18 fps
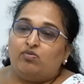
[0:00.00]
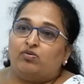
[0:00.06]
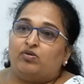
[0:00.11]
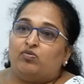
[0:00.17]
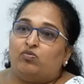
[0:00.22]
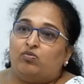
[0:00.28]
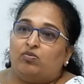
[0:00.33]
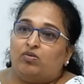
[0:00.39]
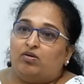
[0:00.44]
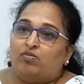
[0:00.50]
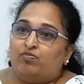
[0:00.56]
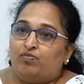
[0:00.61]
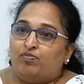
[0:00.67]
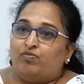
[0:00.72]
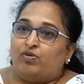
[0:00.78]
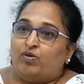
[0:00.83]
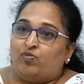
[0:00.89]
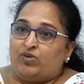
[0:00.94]

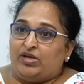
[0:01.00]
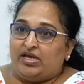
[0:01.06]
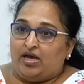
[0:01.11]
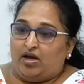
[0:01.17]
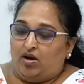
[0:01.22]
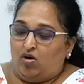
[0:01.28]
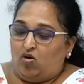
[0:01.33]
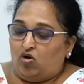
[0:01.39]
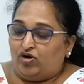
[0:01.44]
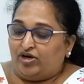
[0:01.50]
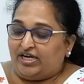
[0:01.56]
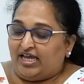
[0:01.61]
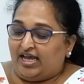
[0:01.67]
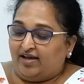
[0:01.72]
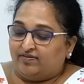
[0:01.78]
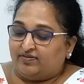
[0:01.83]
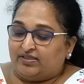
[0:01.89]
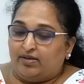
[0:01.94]
we already
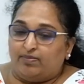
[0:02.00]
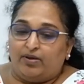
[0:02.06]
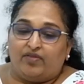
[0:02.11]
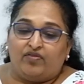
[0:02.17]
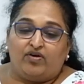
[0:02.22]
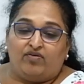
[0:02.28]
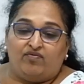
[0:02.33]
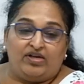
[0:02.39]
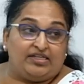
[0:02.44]
have some other